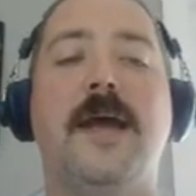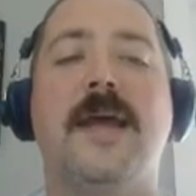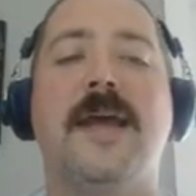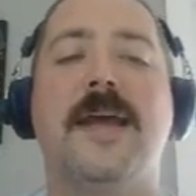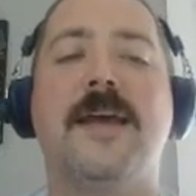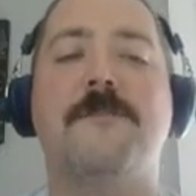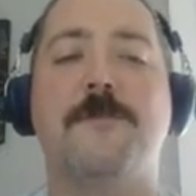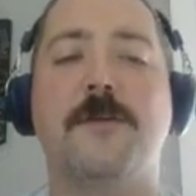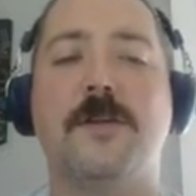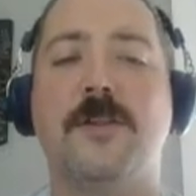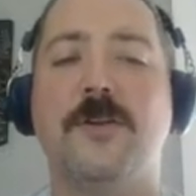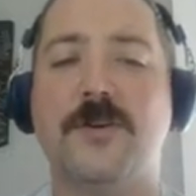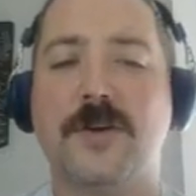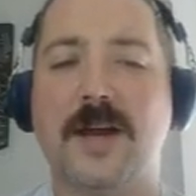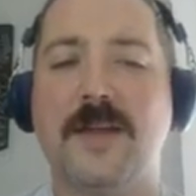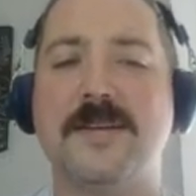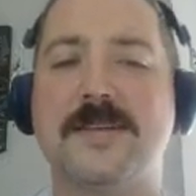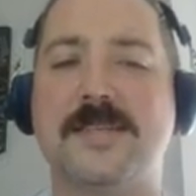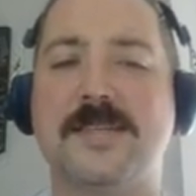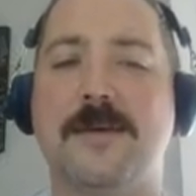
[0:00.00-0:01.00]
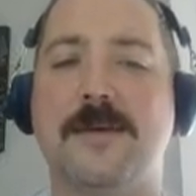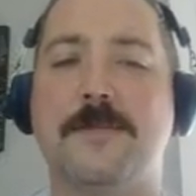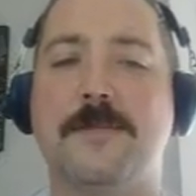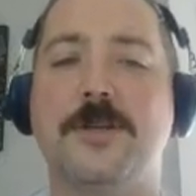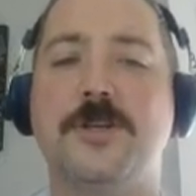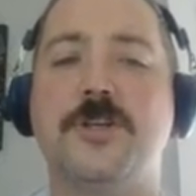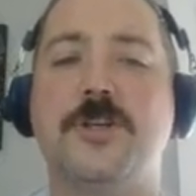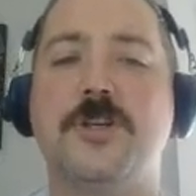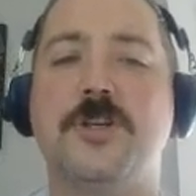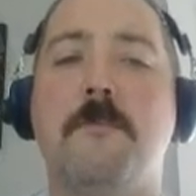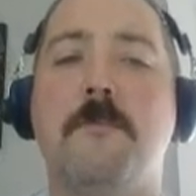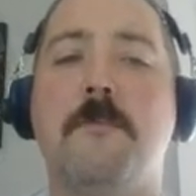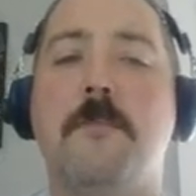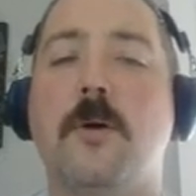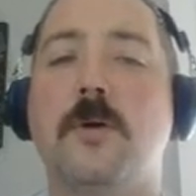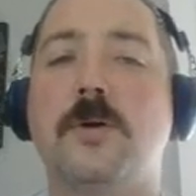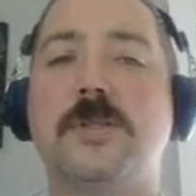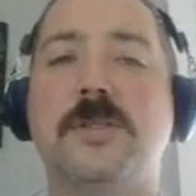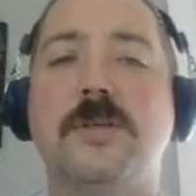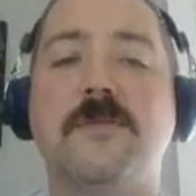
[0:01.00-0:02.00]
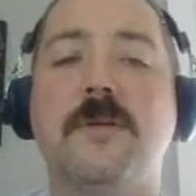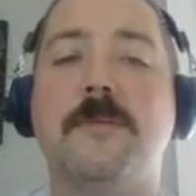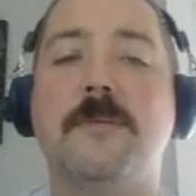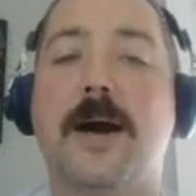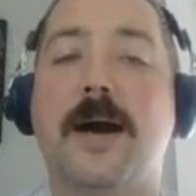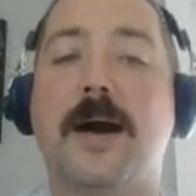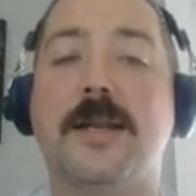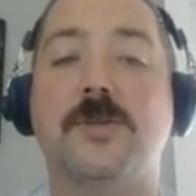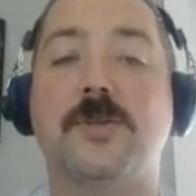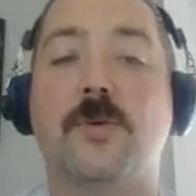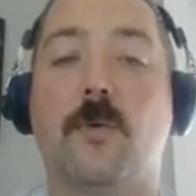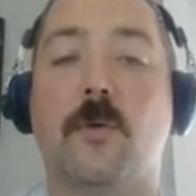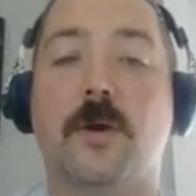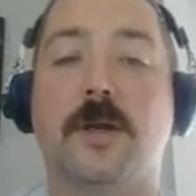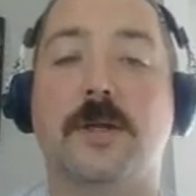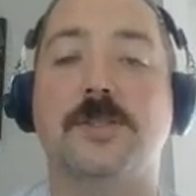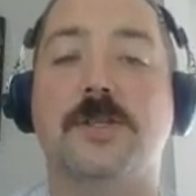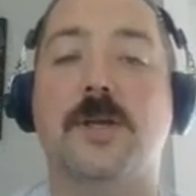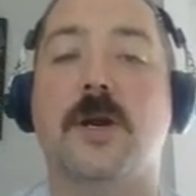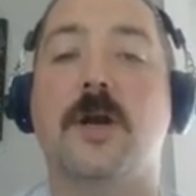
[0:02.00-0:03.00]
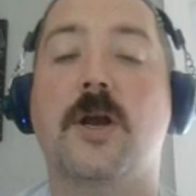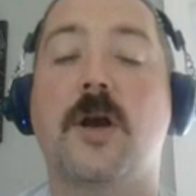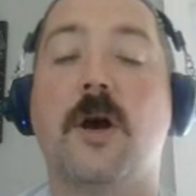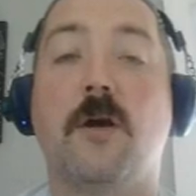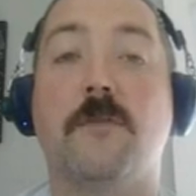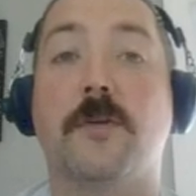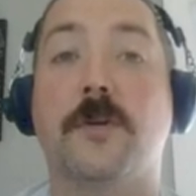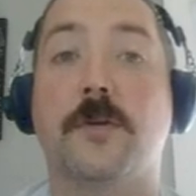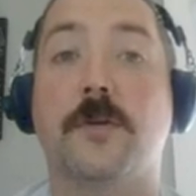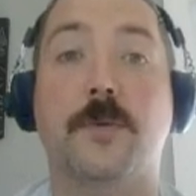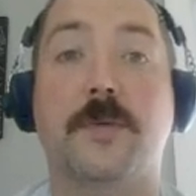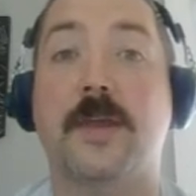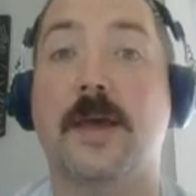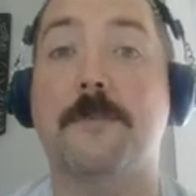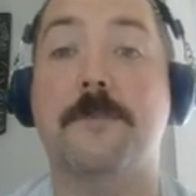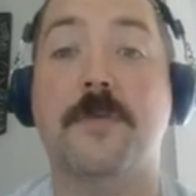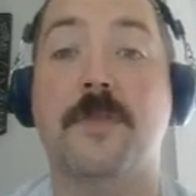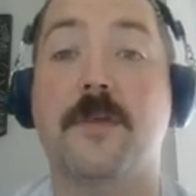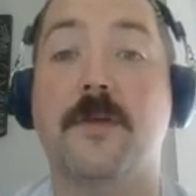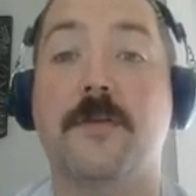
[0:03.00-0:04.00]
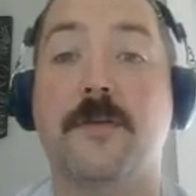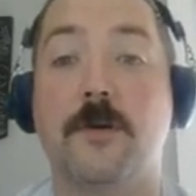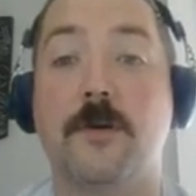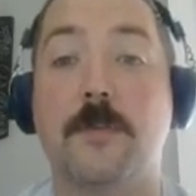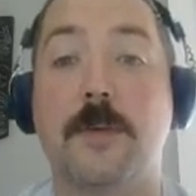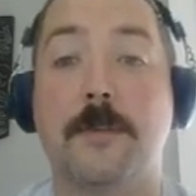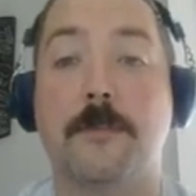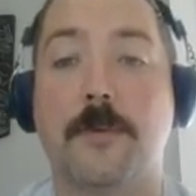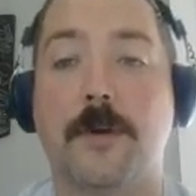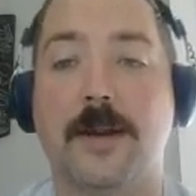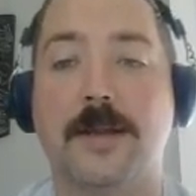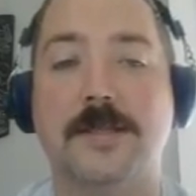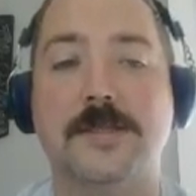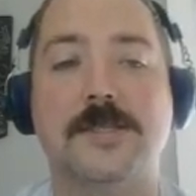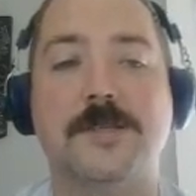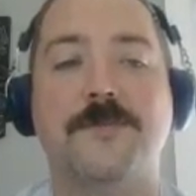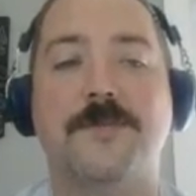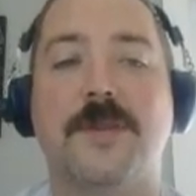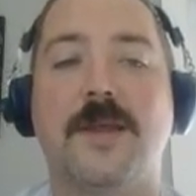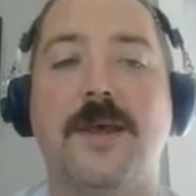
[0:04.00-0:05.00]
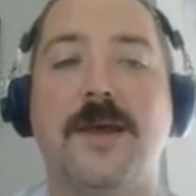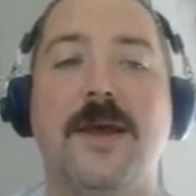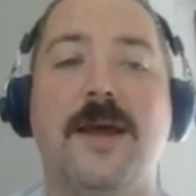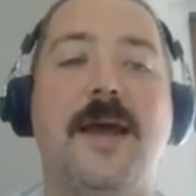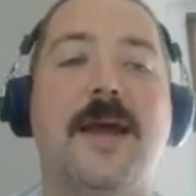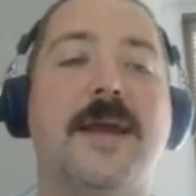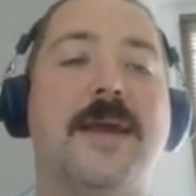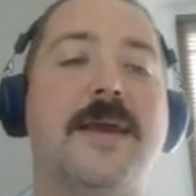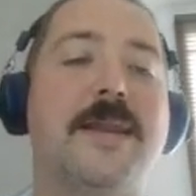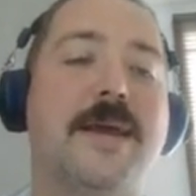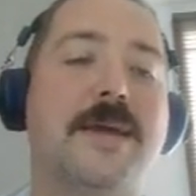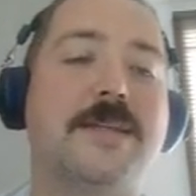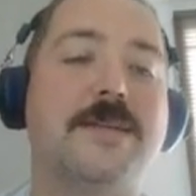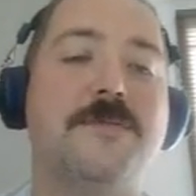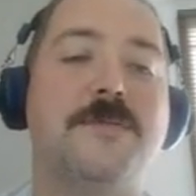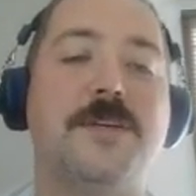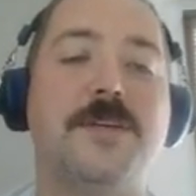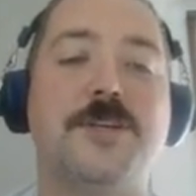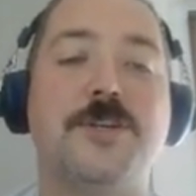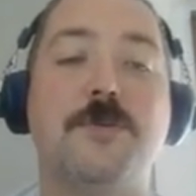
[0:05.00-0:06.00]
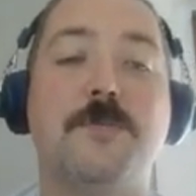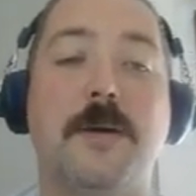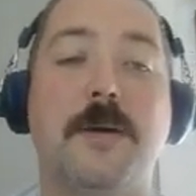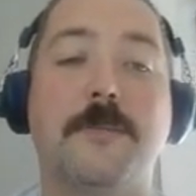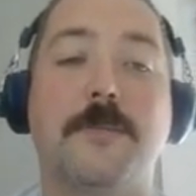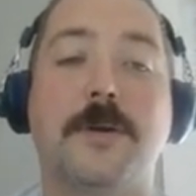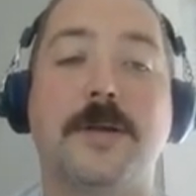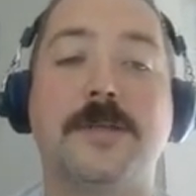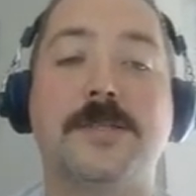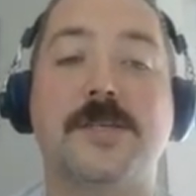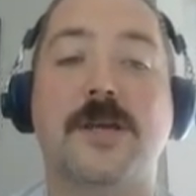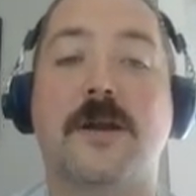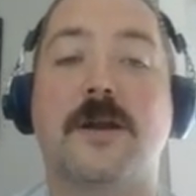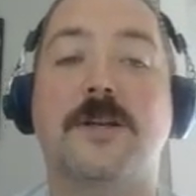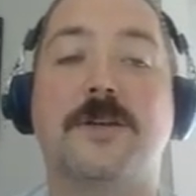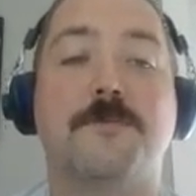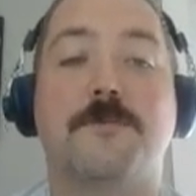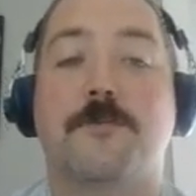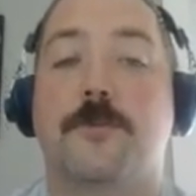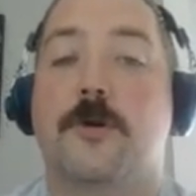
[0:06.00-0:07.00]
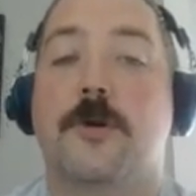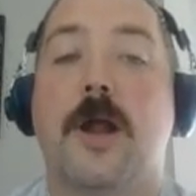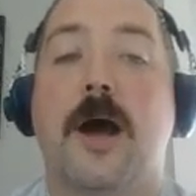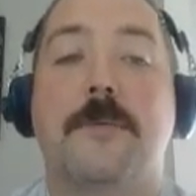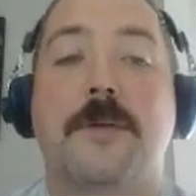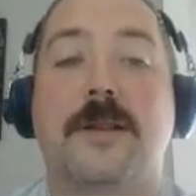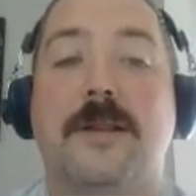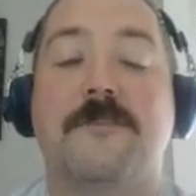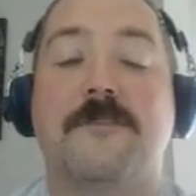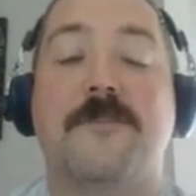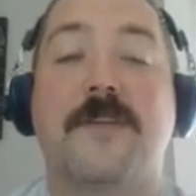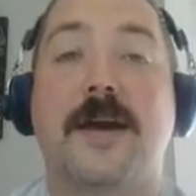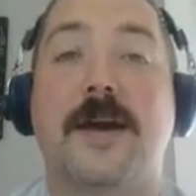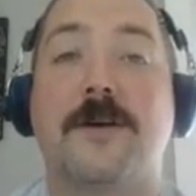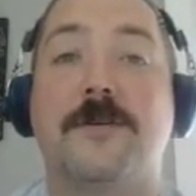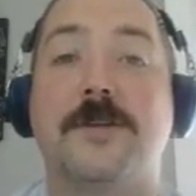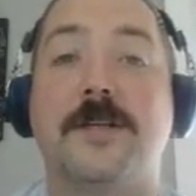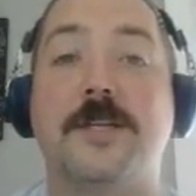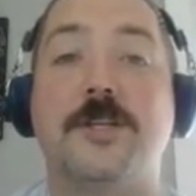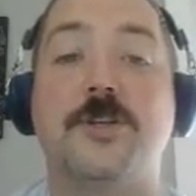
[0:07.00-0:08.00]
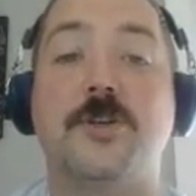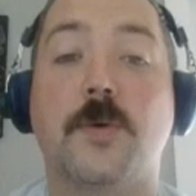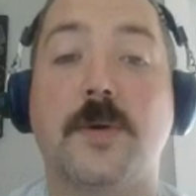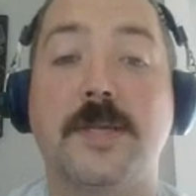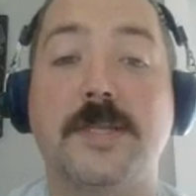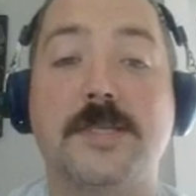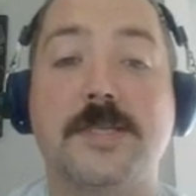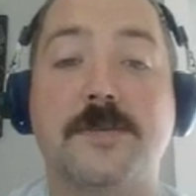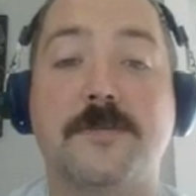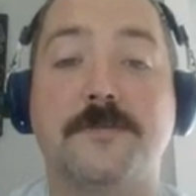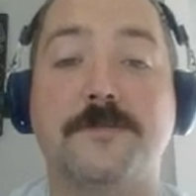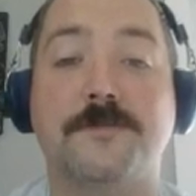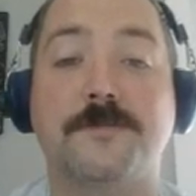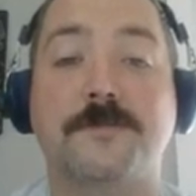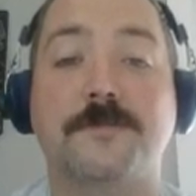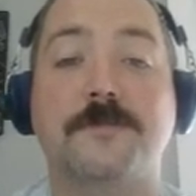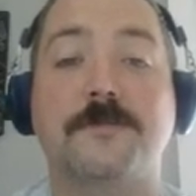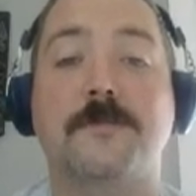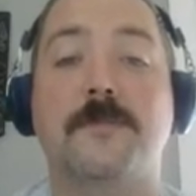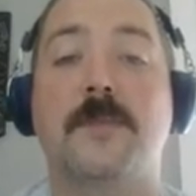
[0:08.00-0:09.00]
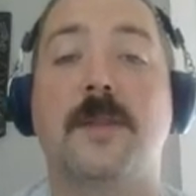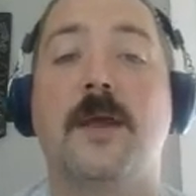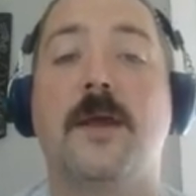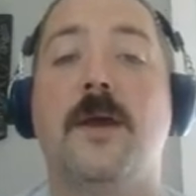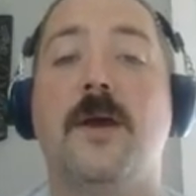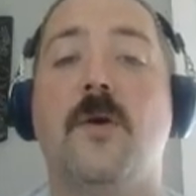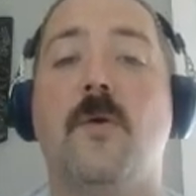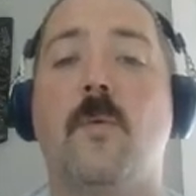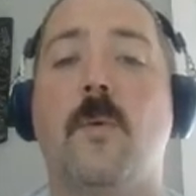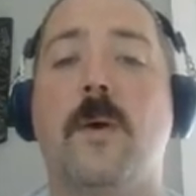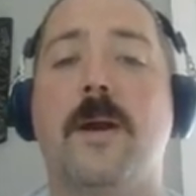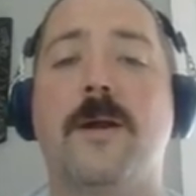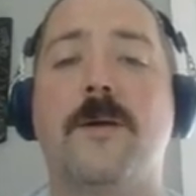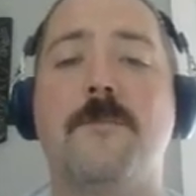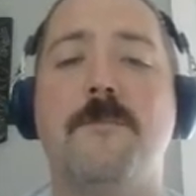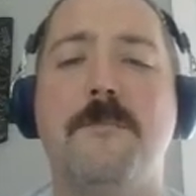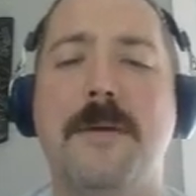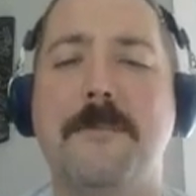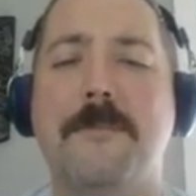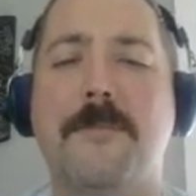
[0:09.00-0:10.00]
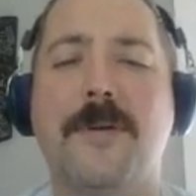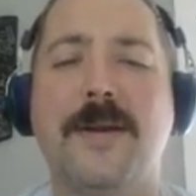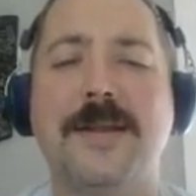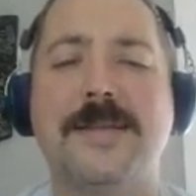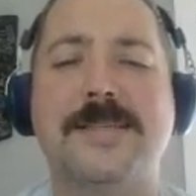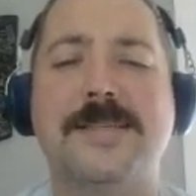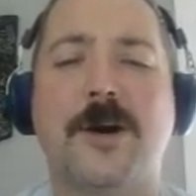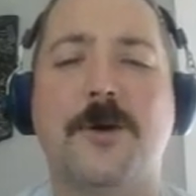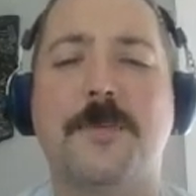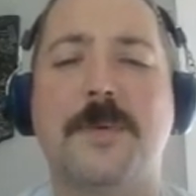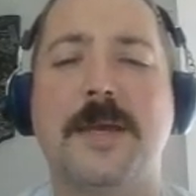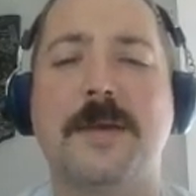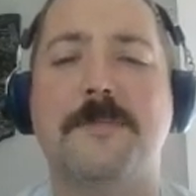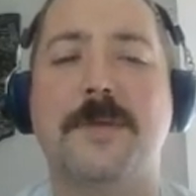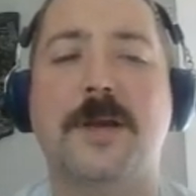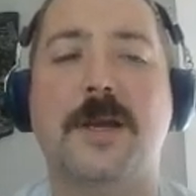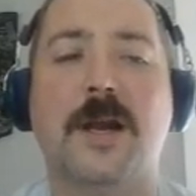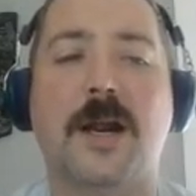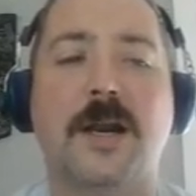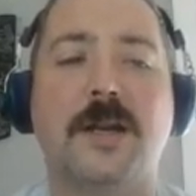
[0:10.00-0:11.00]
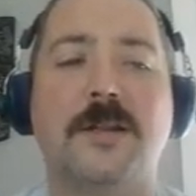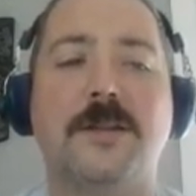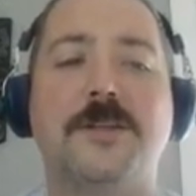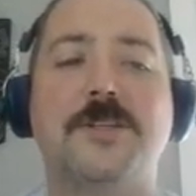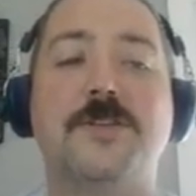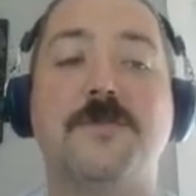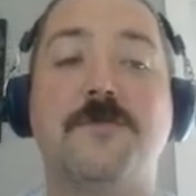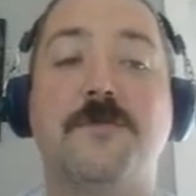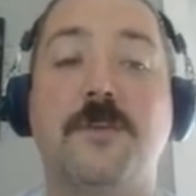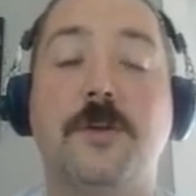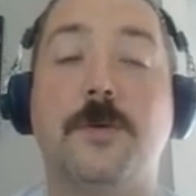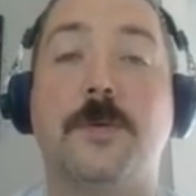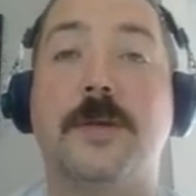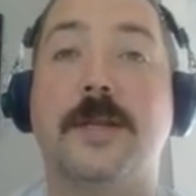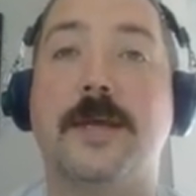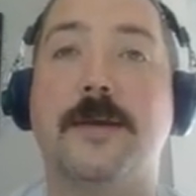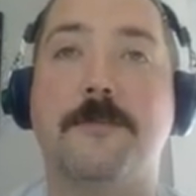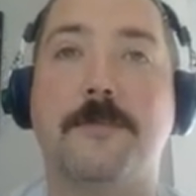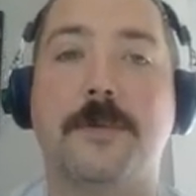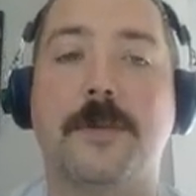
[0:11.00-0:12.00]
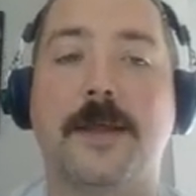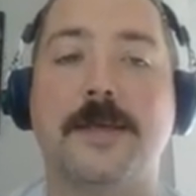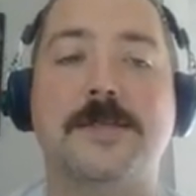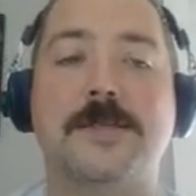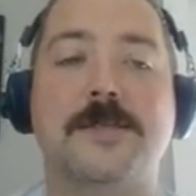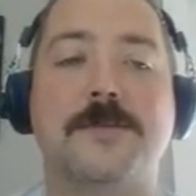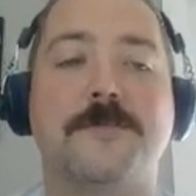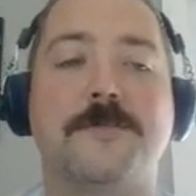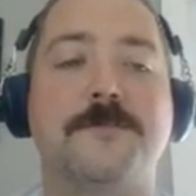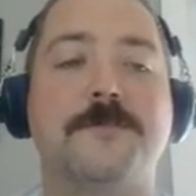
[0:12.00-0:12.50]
If we look on this image, most of the body's organs are covered with epithelial membranes. Connective tissue membranes are predominantly found in joints, where membranes help keep the cartilage and fluid in place.